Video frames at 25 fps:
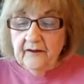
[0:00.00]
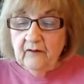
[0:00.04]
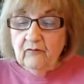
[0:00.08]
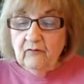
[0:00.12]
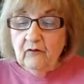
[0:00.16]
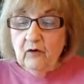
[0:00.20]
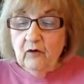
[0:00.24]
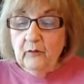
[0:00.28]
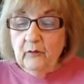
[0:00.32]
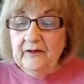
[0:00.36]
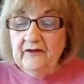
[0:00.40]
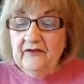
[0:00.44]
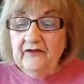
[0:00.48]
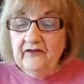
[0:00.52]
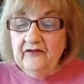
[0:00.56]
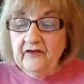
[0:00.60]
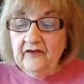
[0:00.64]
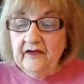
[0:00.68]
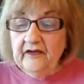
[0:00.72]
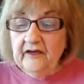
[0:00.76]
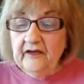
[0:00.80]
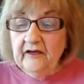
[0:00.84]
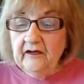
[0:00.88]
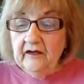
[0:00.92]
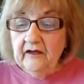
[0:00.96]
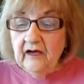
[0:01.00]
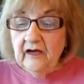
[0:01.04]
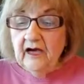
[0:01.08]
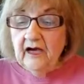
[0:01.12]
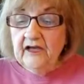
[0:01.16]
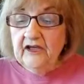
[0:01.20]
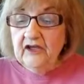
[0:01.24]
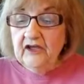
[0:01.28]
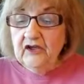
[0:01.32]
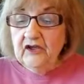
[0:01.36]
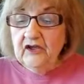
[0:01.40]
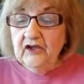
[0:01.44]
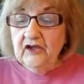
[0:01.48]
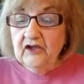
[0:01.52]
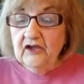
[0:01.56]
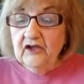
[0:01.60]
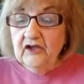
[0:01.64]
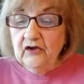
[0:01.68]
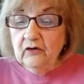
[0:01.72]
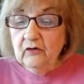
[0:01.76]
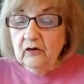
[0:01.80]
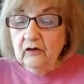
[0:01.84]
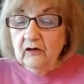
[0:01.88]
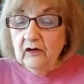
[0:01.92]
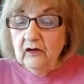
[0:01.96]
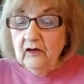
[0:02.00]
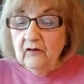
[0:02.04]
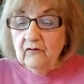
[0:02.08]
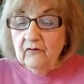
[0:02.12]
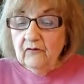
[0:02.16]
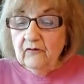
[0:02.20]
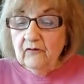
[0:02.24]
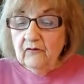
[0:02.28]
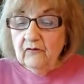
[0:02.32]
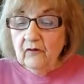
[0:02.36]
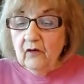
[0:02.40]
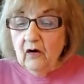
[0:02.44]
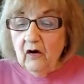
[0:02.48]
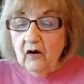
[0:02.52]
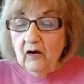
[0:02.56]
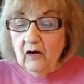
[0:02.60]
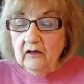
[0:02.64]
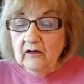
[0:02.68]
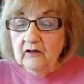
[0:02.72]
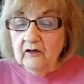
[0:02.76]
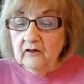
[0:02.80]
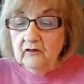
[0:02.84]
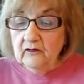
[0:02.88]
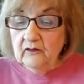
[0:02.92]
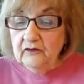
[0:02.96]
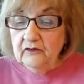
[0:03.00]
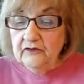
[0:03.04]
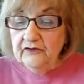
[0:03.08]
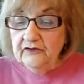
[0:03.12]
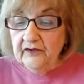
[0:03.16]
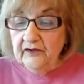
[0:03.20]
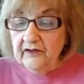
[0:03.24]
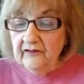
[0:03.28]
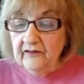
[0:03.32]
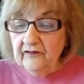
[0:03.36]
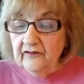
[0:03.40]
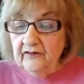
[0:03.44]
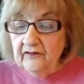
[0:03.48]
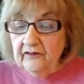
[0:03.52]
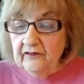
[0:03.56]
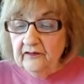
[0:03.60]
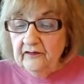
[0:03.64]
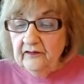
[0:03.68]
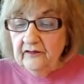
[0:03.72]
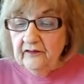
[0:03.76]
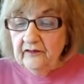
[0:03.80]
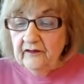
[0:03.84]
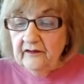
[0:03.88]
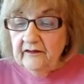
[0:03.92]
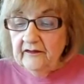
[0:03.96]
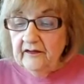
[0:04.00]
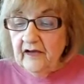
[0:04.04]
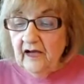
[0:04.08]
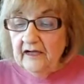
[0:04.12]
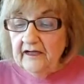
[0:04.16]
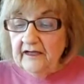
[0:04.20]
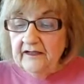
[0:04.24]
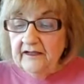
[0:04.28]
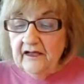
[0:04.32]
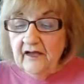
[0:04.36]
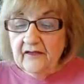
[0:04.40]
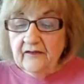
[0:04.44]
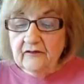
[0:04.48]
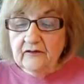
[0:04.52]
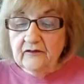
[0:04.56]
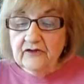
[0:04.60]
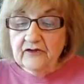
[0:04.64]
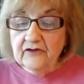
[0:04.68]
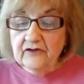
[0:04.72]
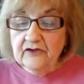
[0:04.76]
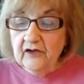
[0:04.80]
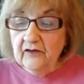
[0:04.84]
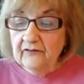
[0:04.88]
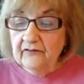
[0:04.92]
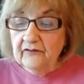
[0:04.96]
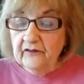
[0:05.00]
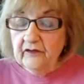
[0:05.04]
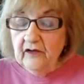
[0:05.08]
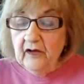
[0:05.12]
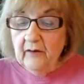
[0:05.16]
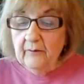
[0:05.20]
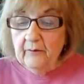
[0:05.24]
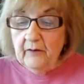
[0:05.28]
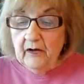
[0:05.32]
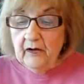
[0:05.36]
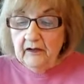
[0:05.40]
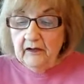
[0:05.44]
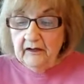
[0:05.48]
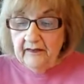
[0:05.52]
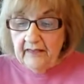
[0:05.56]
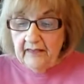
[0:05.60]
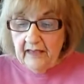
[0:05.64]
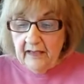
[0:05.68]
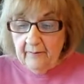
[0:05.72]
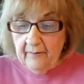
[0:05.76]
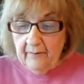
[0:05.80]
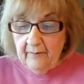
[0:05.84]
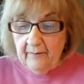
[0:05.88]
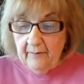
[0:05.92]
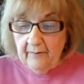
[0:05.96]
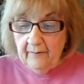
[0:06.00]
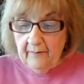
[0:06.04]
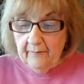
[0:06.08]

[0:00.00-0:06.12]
for we seek a cure for all illusions, not another shift among them.